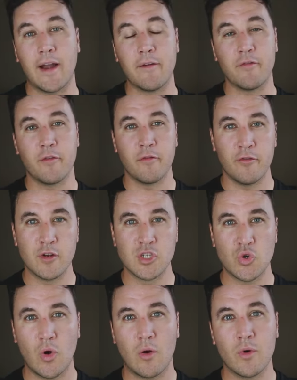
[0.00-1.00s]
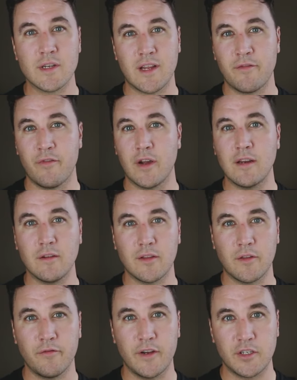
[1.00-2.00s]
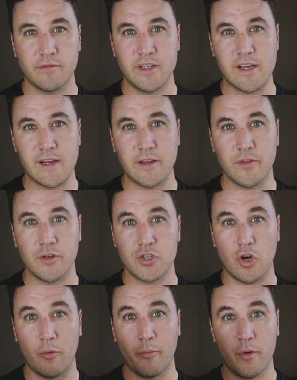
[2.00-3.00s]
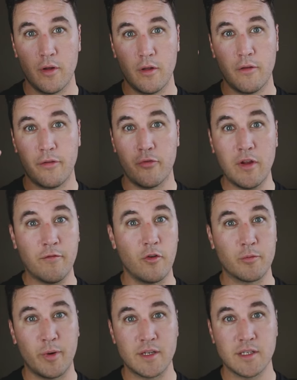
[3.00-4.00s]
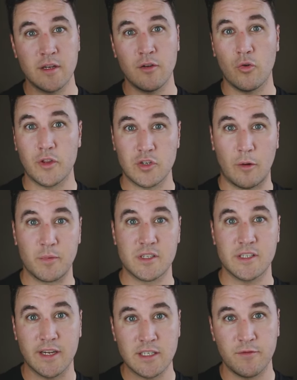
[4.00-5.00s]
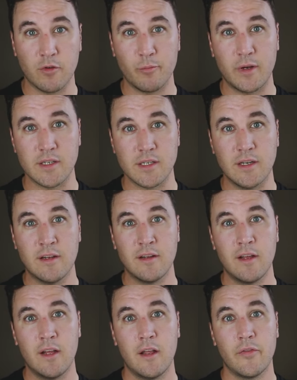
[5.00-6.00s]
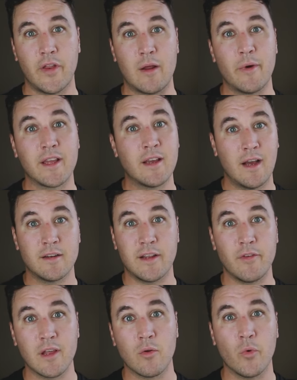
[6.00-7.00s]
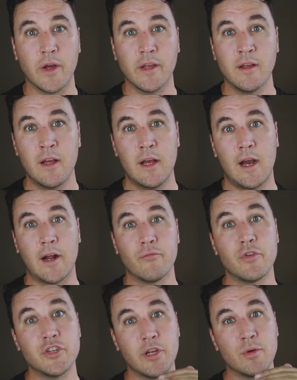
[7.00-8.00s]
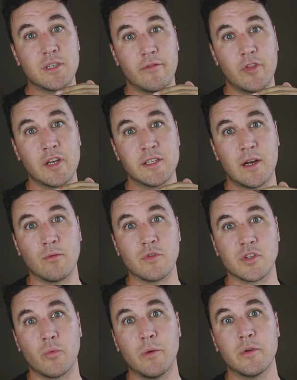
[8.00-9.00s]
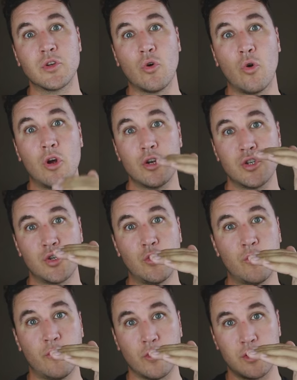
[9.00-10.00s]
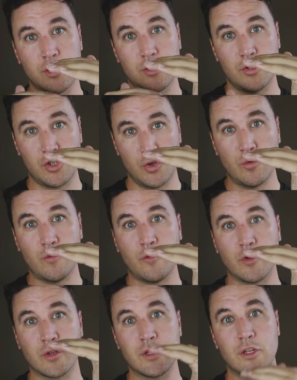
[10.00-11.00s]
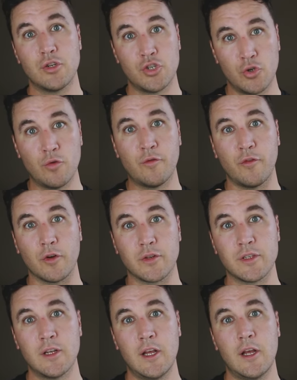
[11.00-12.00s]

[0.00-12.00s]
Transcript: And if for the first 2 hours I find that the fish have taken the top 3 foot buzzer or the top 6 foot buzzer, then I might cut everything away and reduce everything down. So we would go 2 foot, 2 foot, 2 foot.